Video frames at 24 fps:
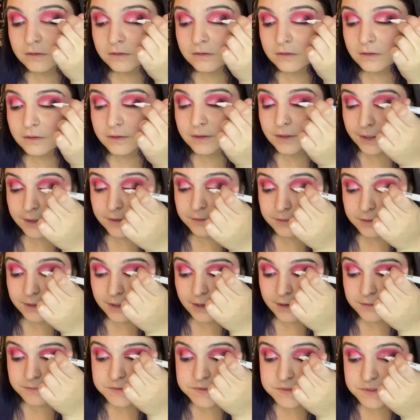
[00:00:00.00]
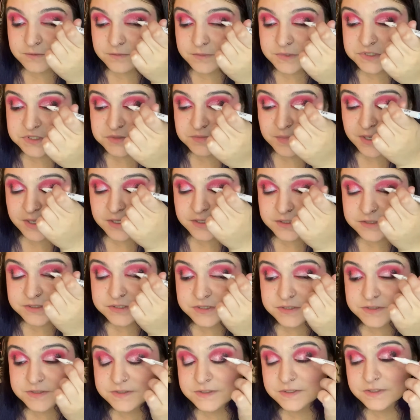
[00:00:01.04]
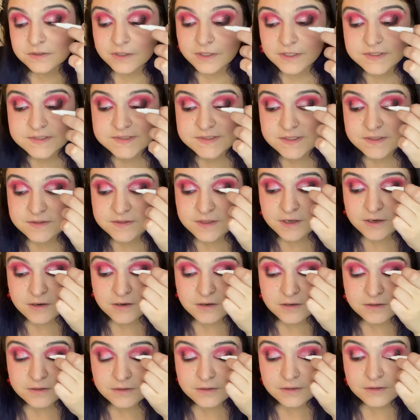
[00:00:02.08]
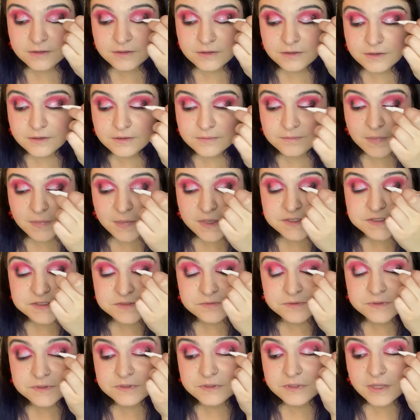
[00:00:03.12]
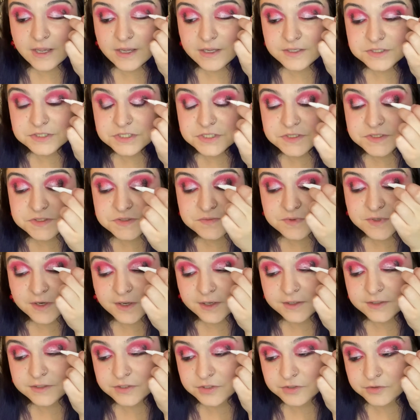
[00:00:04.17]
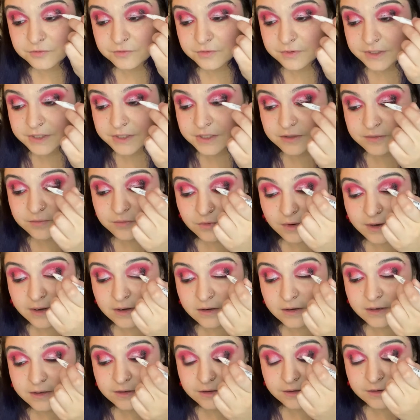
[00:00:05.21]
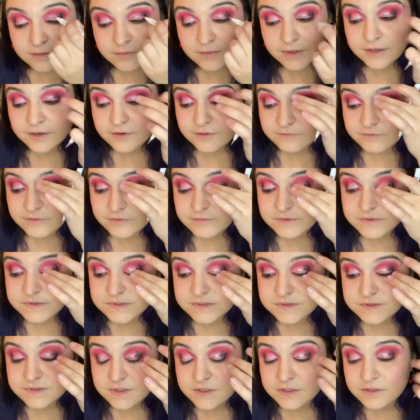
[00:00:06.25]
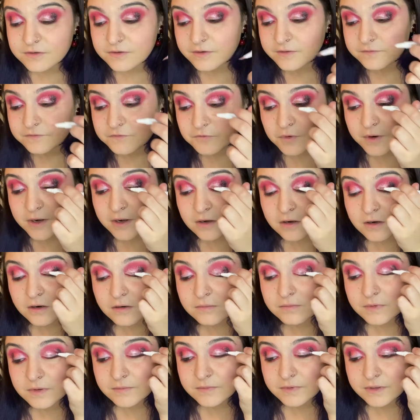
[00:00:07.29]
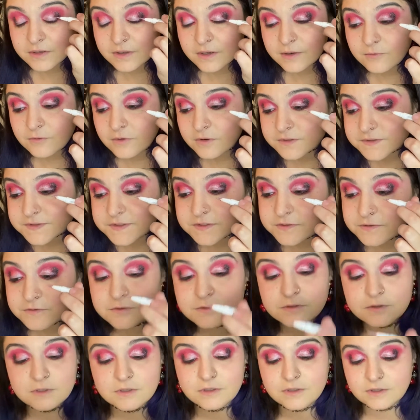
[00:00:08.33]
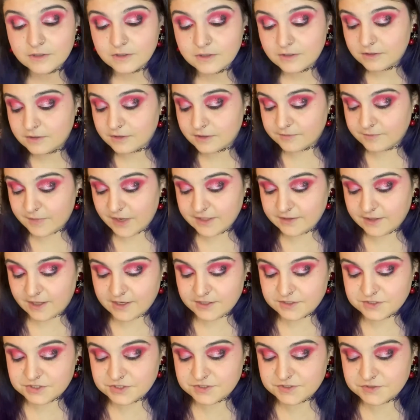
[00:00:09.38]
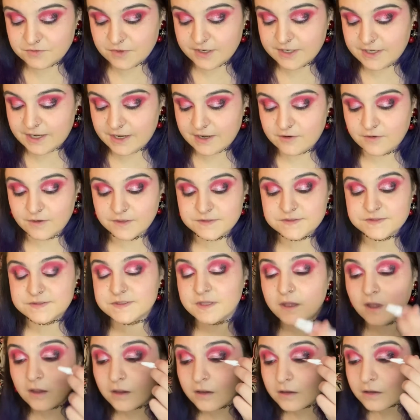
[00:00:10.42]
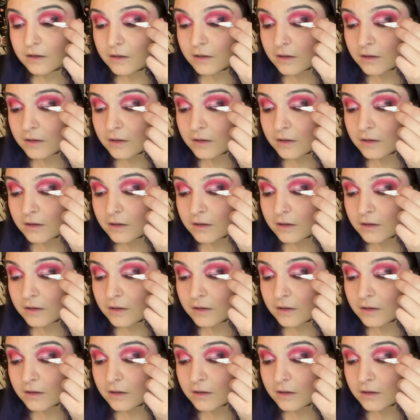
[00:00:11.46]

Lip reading: Like, I only have so much patience to like sit there and mess with the lashes, but I do want to keep wearing them. I know everyone's just like, you don't have to wear them. I'm like, I want to. Like, my lashes right now, it suck.